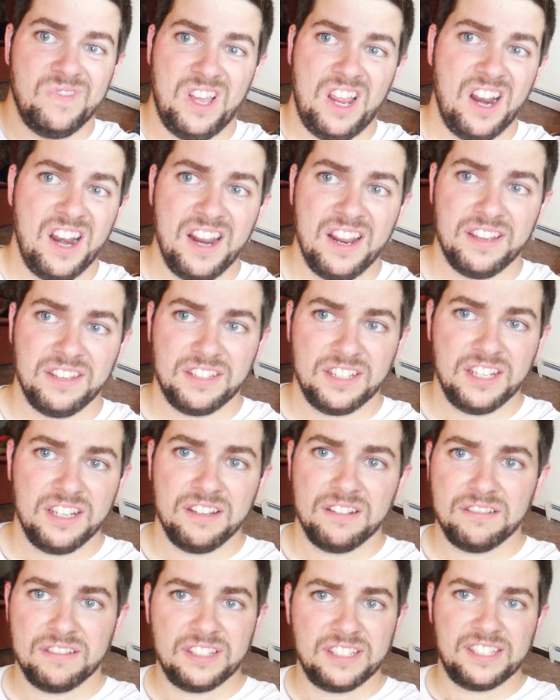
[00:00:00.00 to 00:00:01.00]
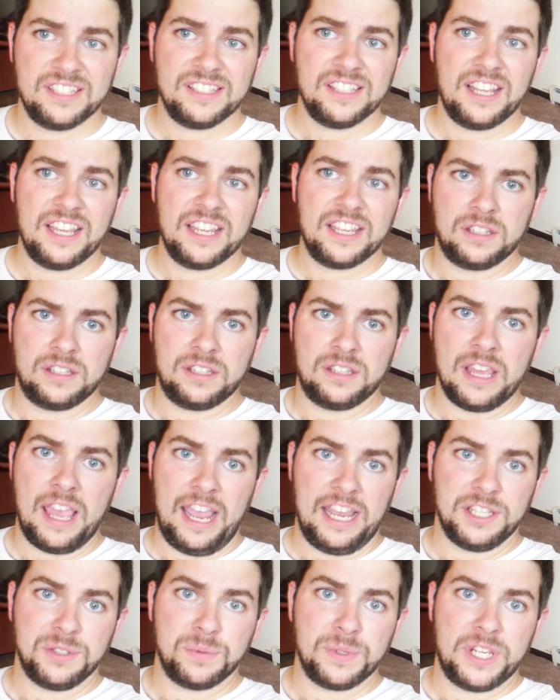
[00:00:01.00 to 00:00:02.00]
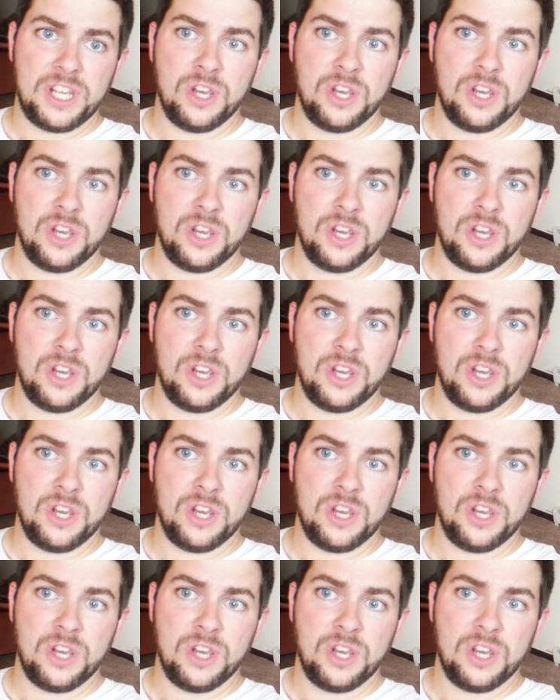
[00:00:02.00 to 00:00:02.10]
All right, see, this is like as we